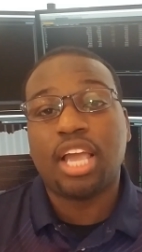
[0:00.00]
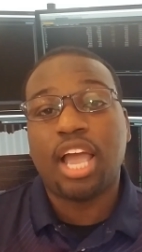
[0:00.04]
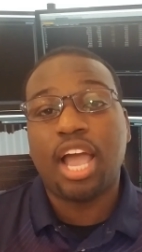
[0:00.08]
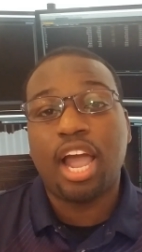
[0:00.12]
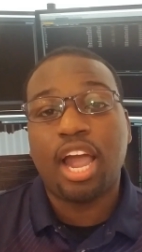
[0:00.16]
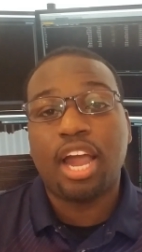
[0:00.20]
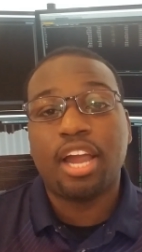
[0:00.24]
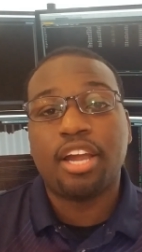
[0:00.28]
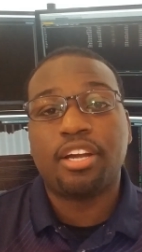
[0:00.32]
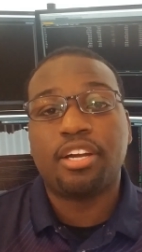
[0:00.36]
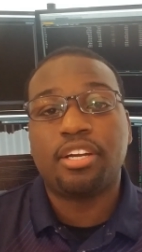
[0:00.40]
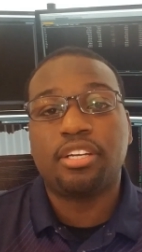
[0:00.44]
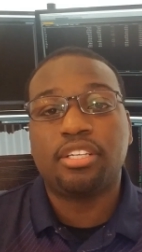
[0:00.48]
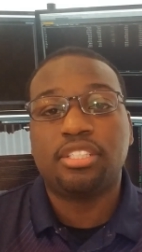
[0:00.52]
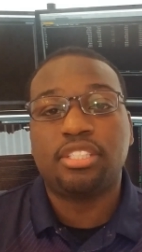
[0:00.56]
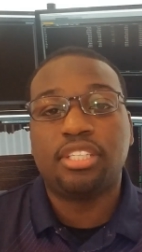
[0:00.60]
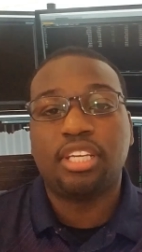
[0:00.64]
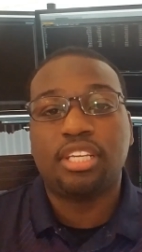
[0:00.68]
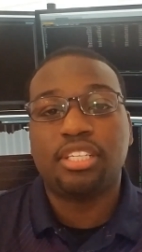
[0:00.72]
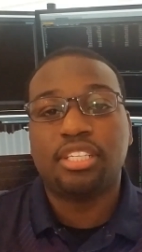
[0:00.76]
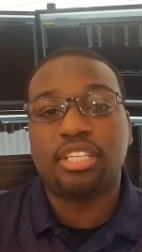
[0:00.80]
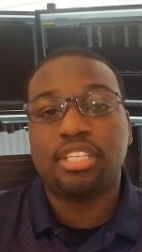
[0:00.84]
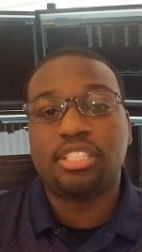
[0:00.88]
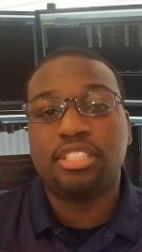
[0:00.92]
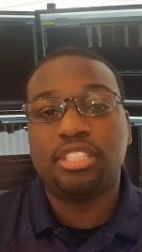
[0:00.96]
higher
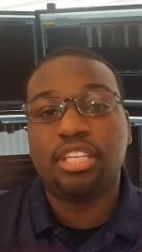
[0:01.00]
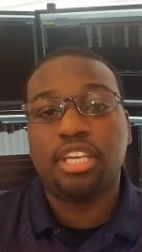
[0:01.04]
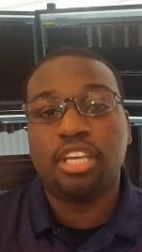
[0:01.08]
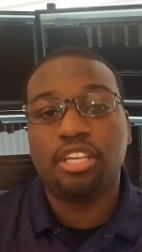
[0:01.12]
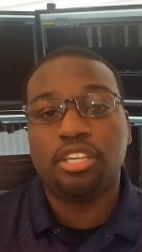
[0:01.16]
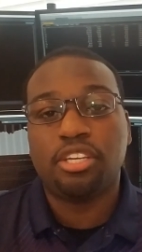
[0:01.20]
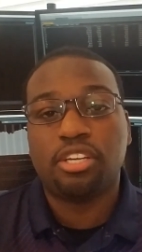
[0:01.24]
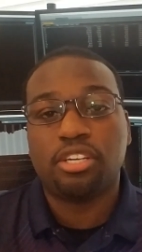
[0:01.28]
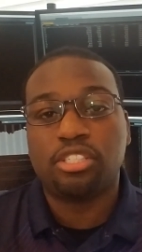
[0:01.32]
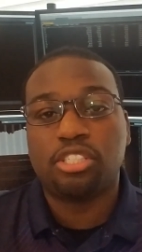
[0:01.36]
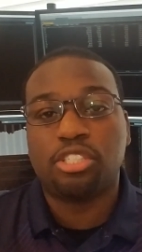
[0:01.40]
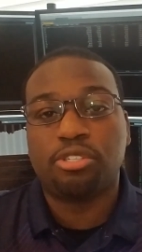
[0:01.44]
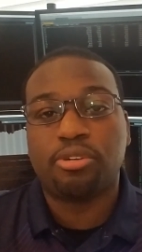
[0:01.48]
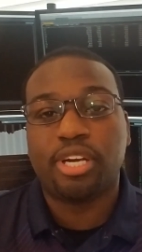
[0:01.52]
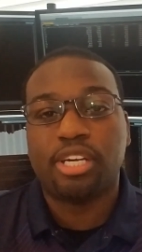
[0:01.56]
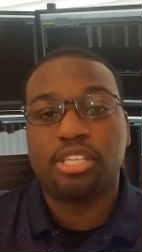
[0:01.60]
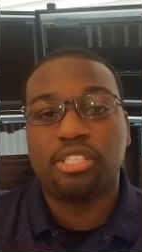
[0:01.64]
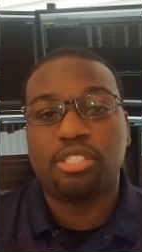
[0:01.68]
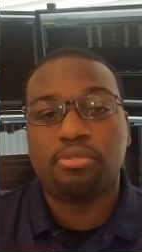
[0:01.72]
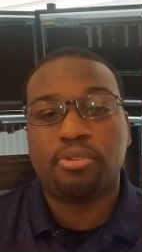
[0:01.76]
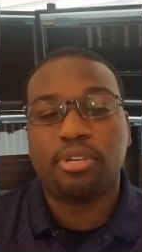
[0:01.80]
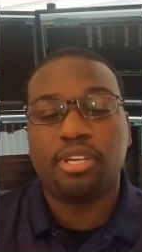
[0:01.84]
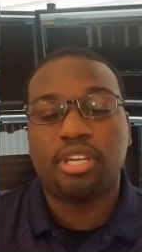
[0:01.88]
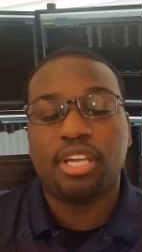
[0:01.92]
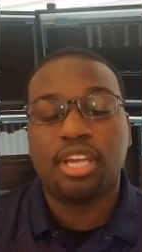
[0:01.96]
than the 10-year
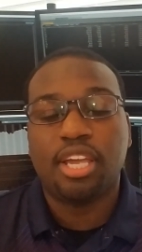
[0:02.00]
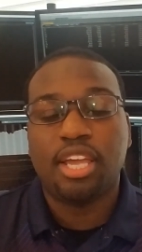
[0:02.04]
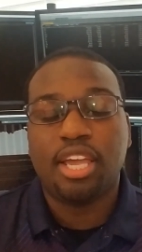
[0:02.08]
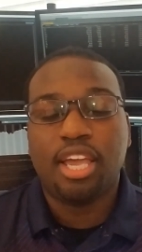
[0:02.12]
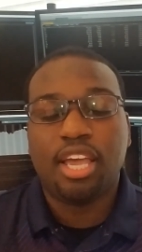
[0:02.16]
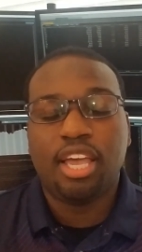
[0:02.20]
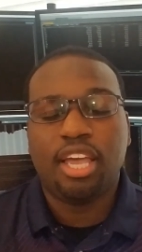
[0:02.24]
treasury.